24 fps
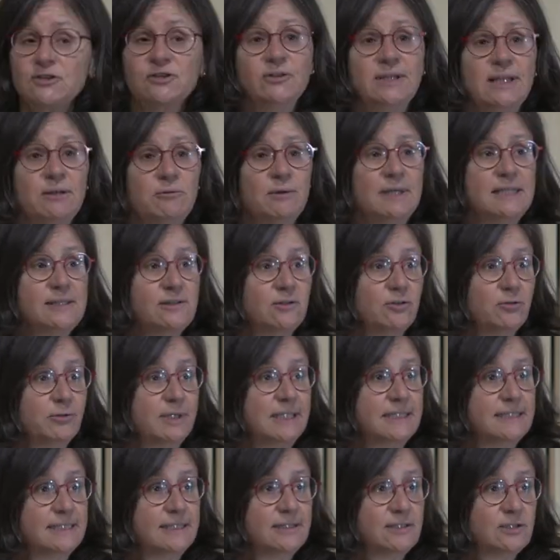So there was
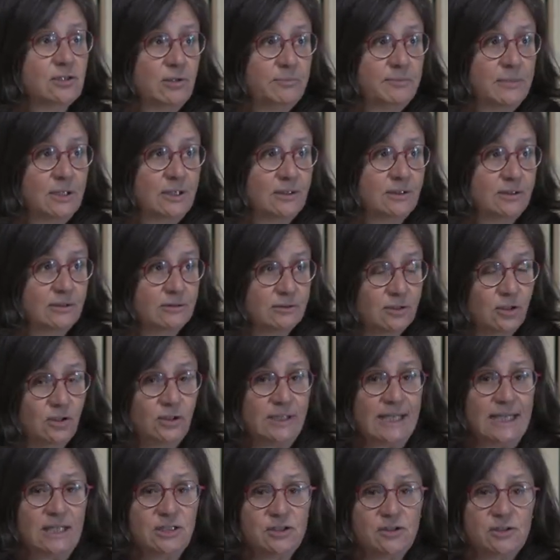already some uh,
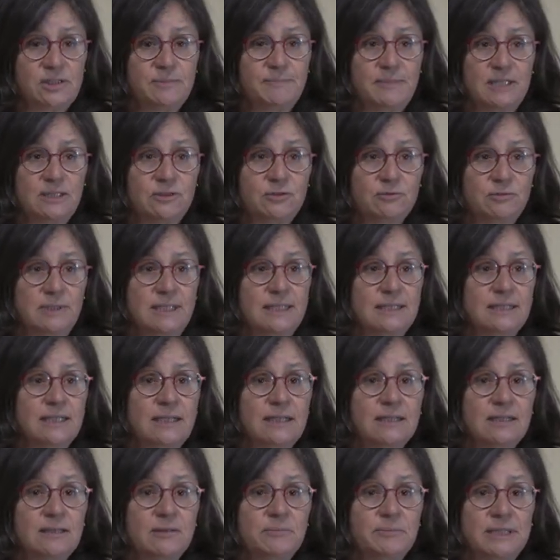connections between,
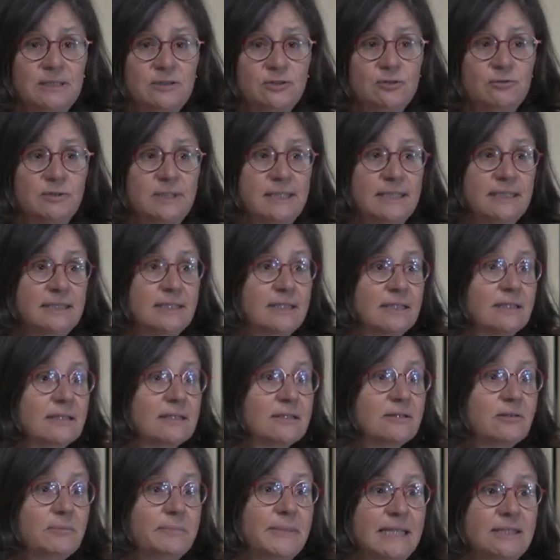uh, between
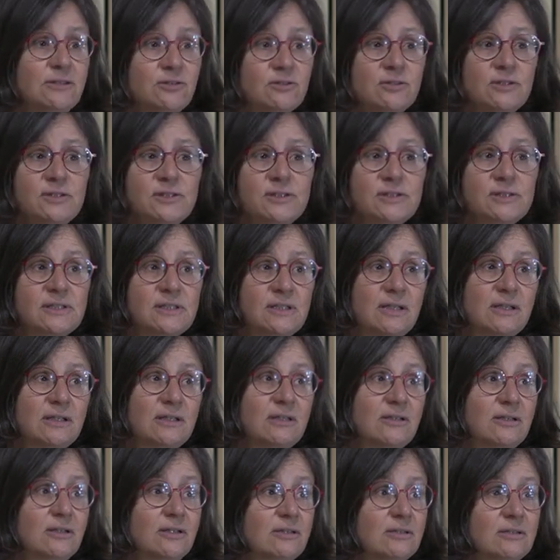uh, the metals
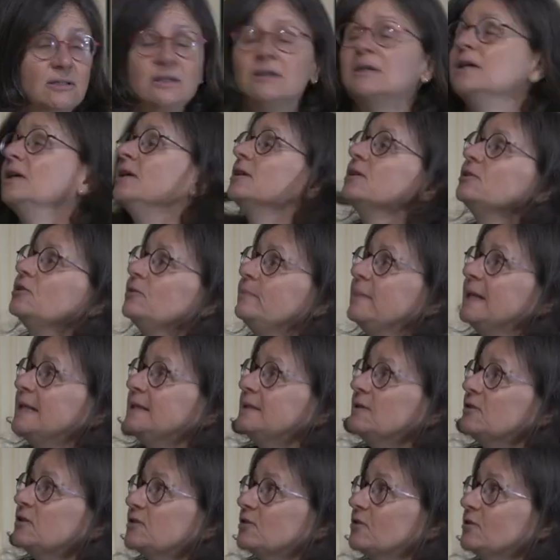uh, the
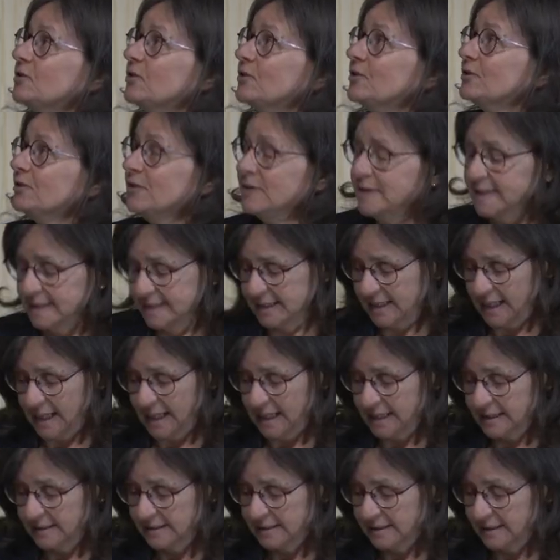metals on Earth
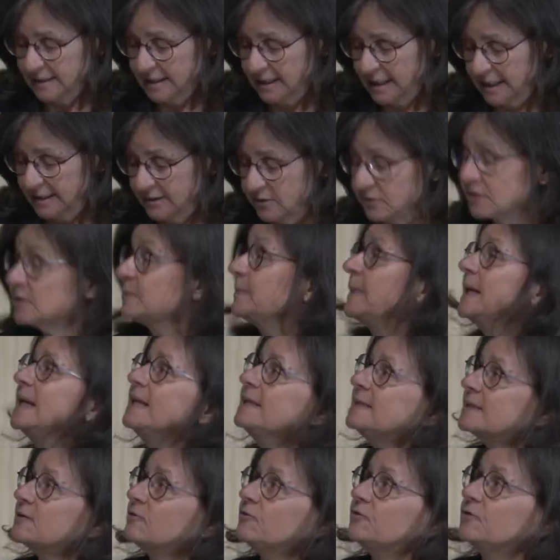and, uh, and the
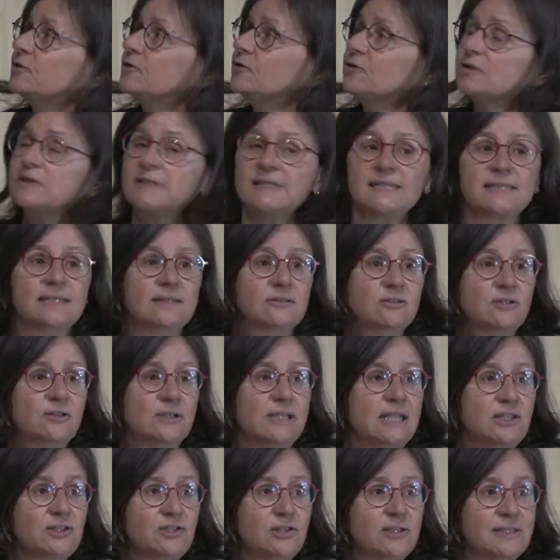space. Of course, the
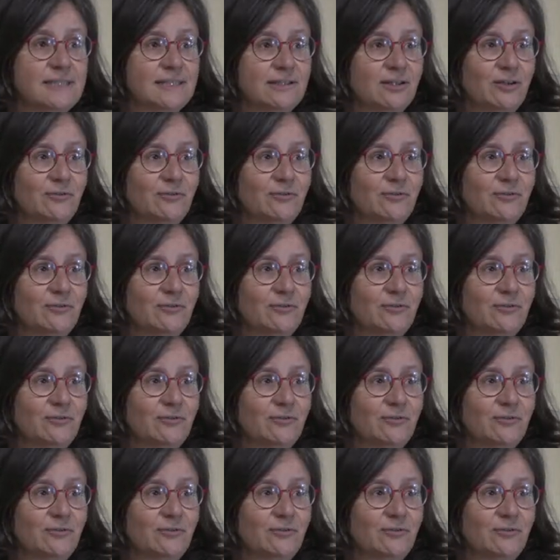connections